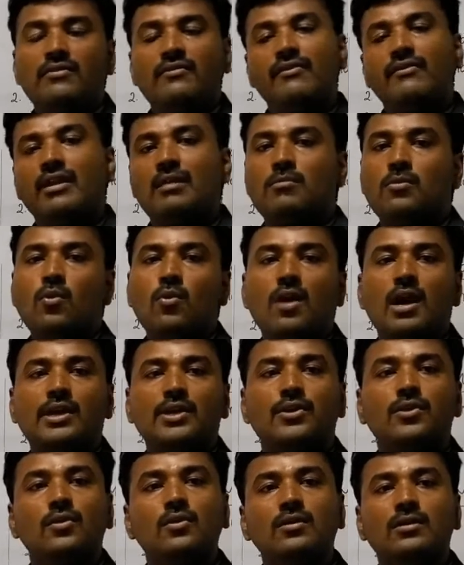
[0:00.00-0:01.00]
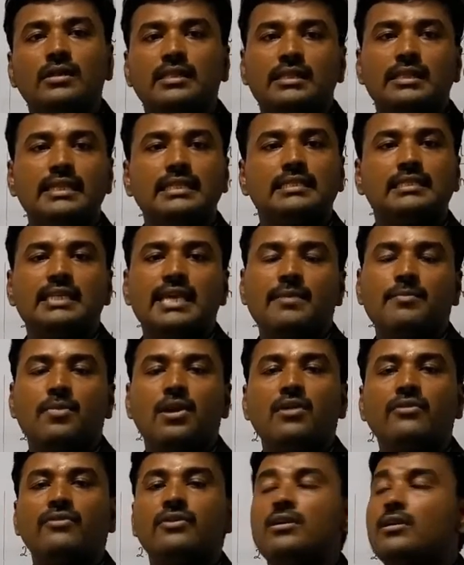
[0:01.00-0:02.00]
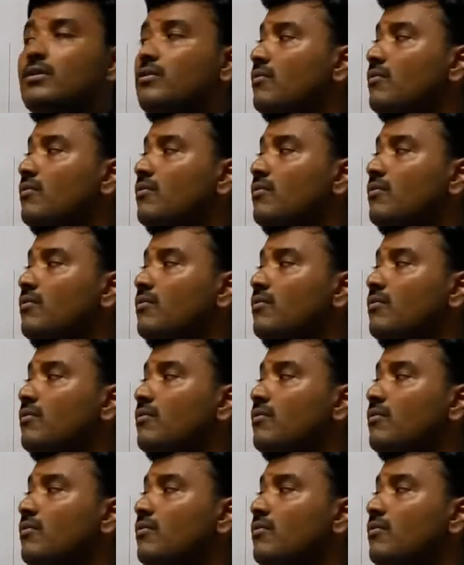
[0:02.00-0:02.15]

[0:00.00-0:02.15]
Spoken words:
we will move on to this type of